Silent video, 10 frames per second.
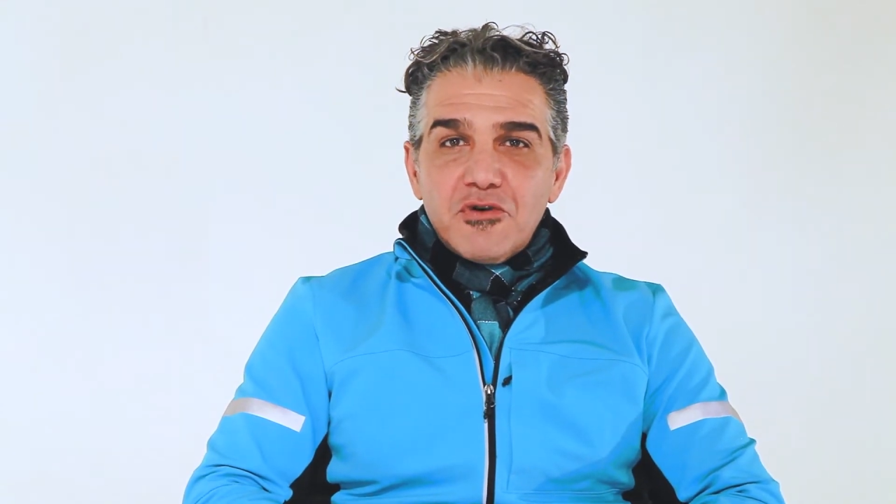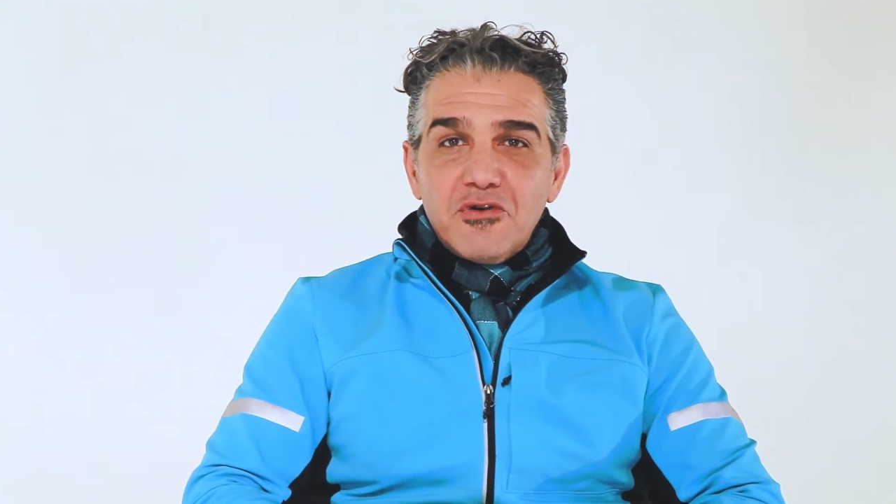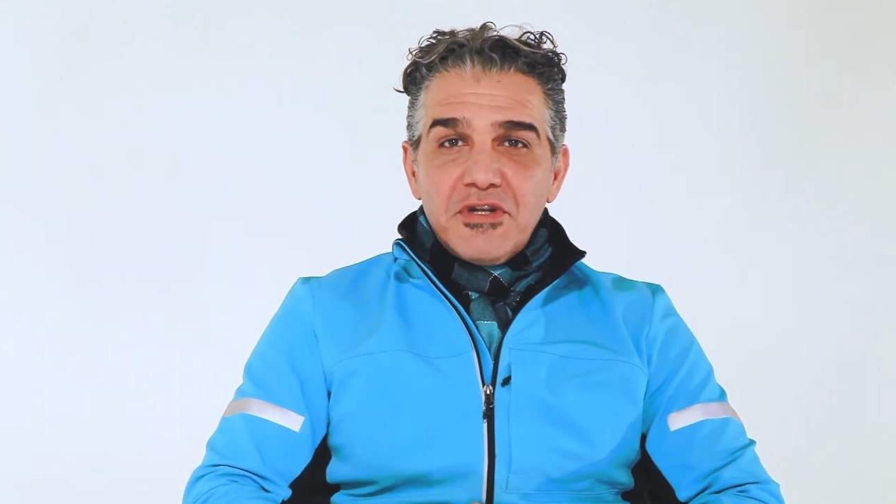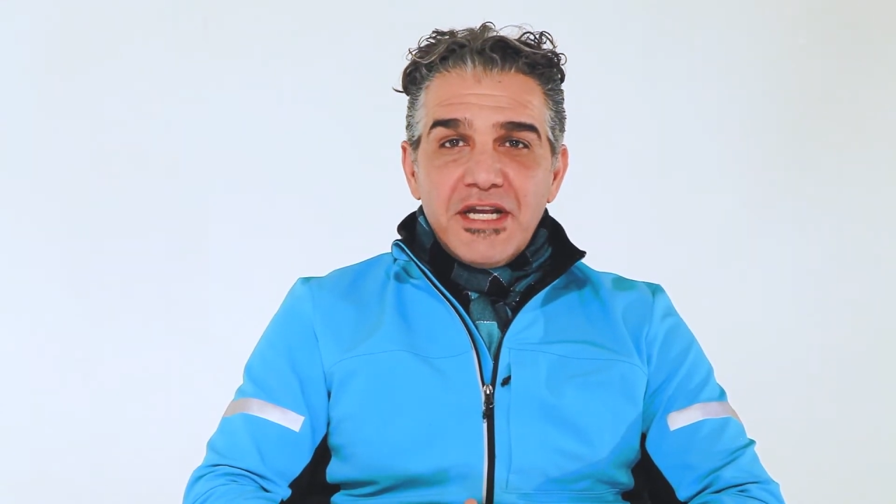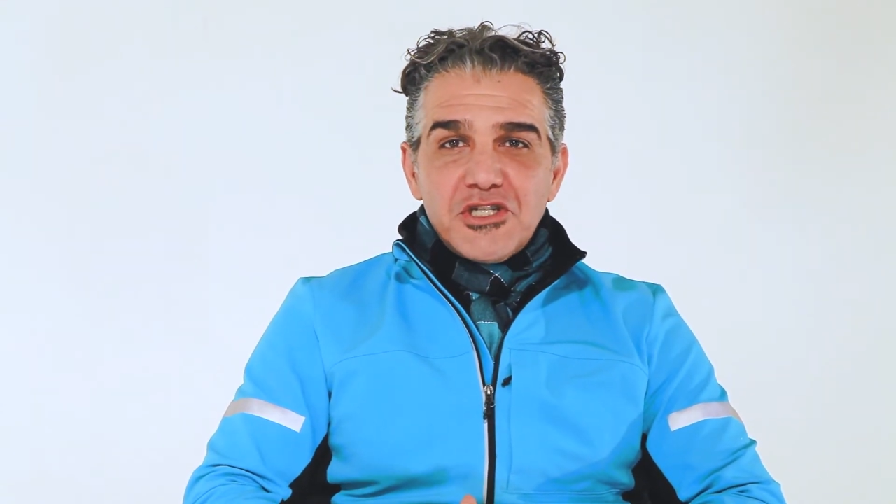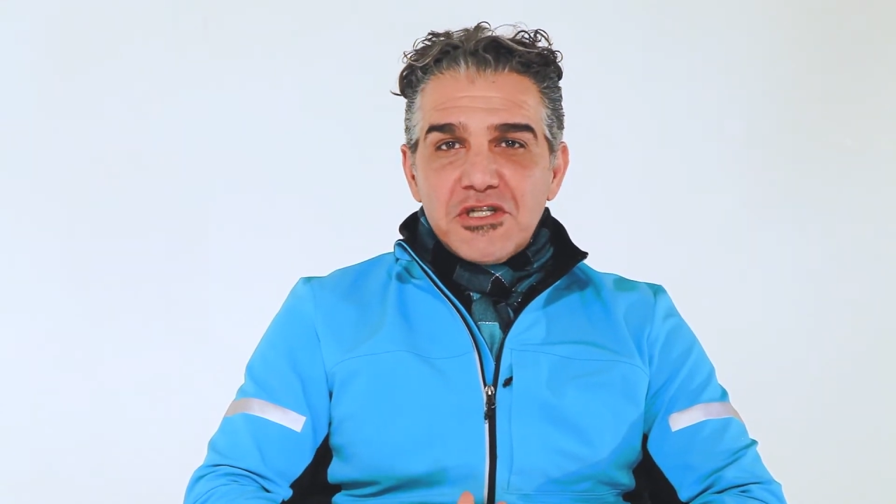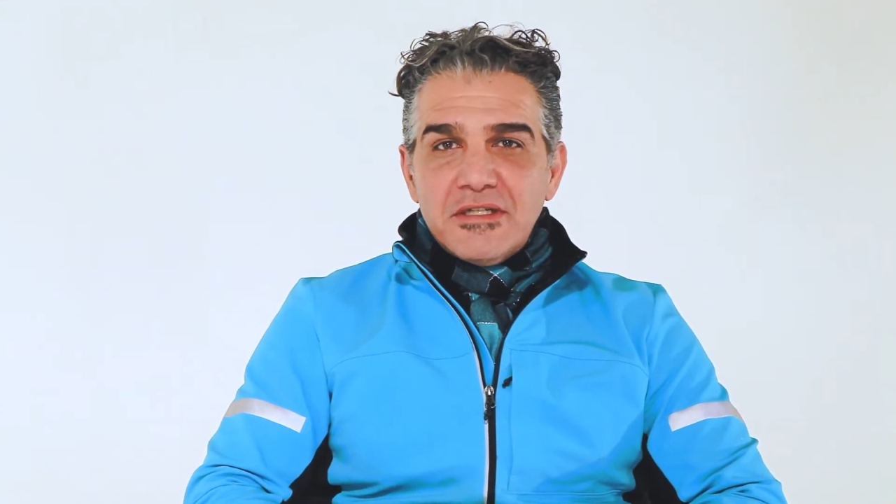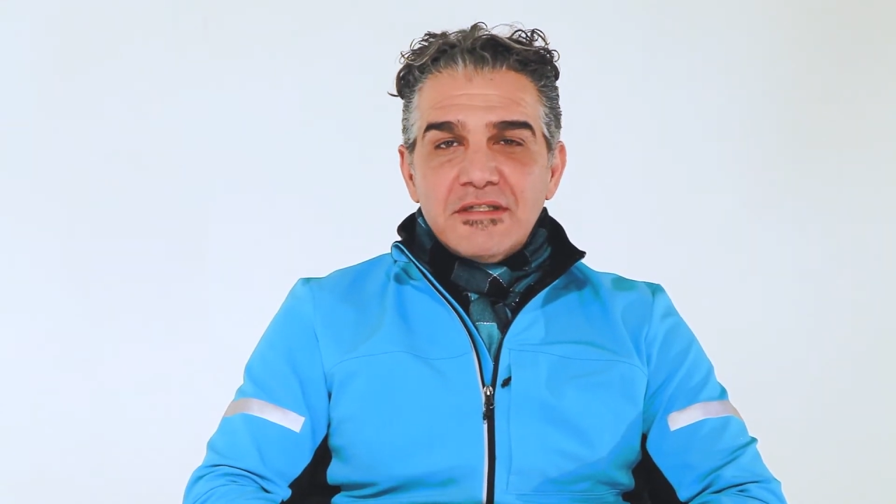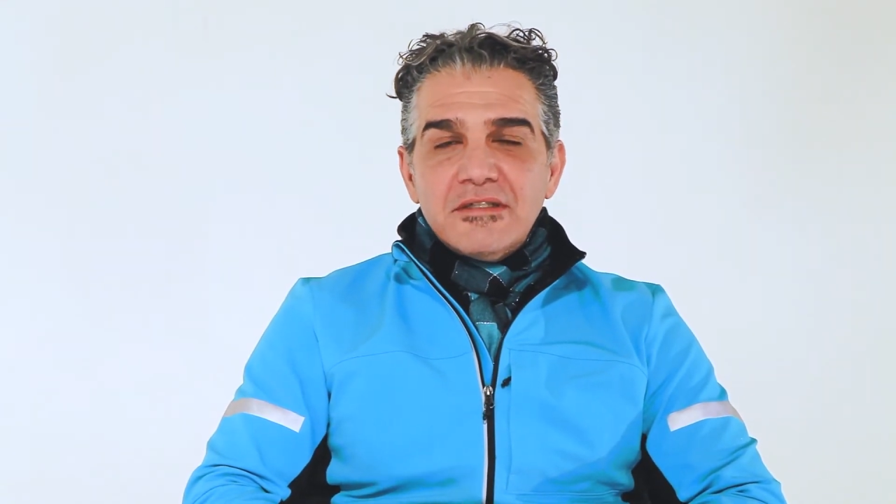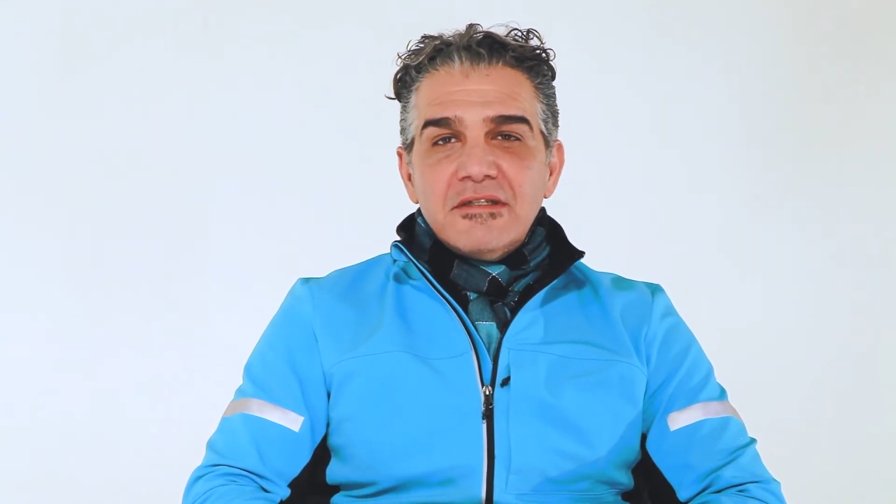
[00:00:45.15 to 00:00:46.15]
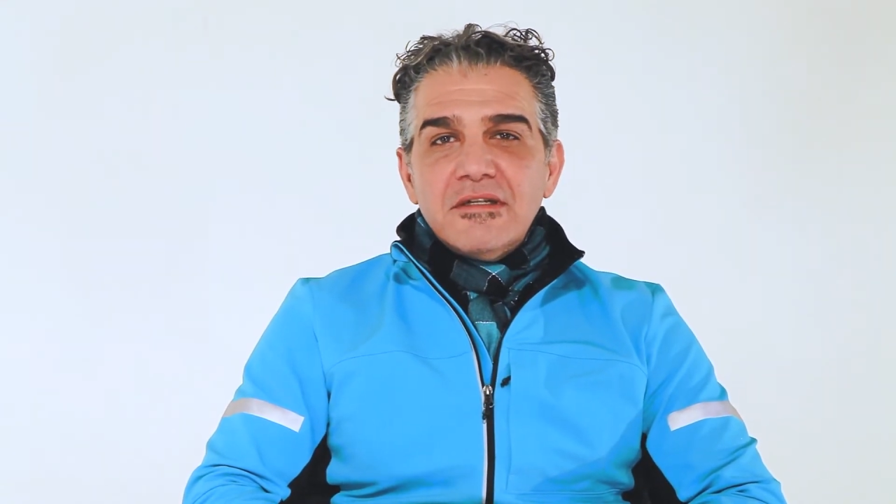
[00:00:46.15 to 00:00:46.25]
creation,